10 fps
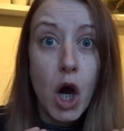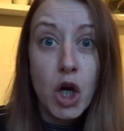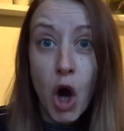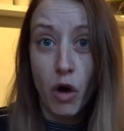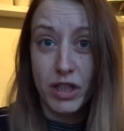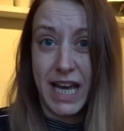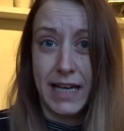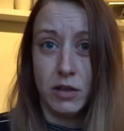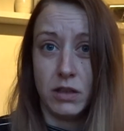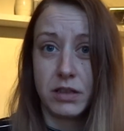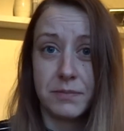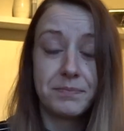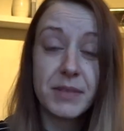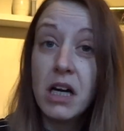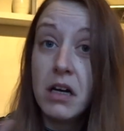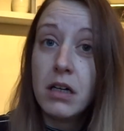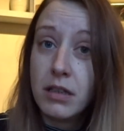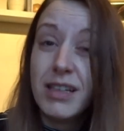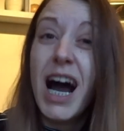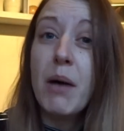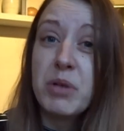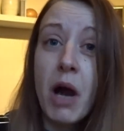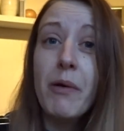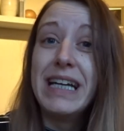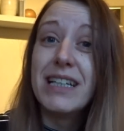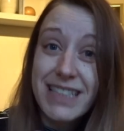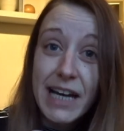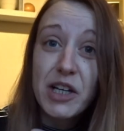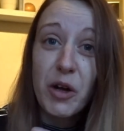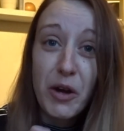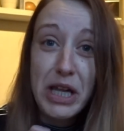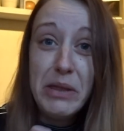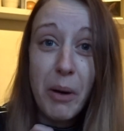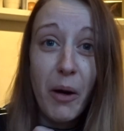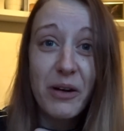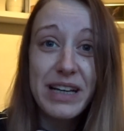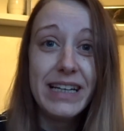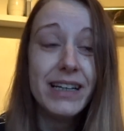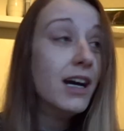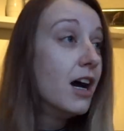Cocktails. I'm going at 10 o'clock in the morning